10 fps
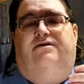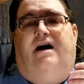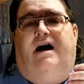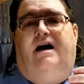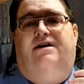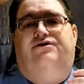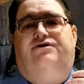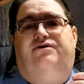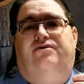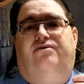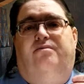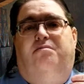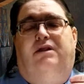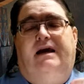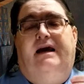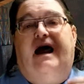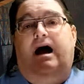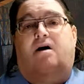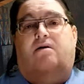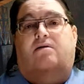as you bleed
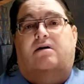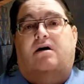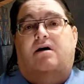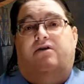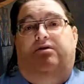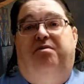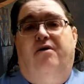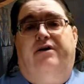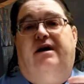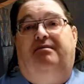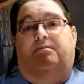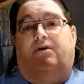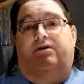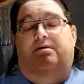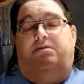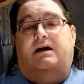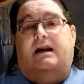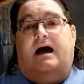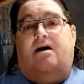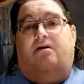out, the more you bleed
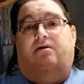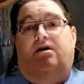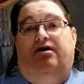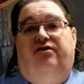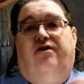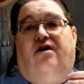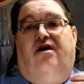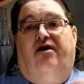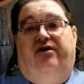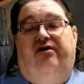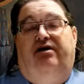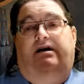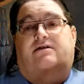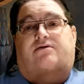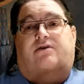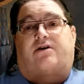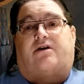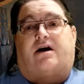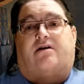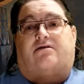out, the harder it is for your
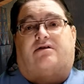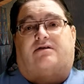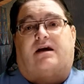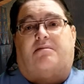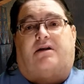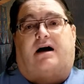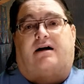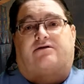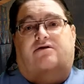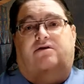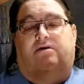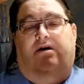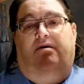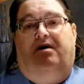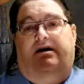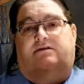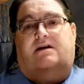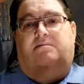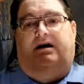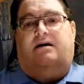character to stabilize. So you're going to want to
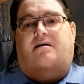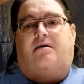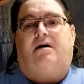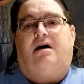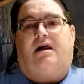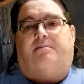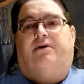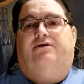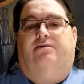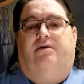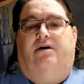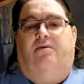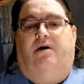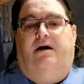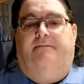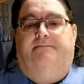stabilize that person right away.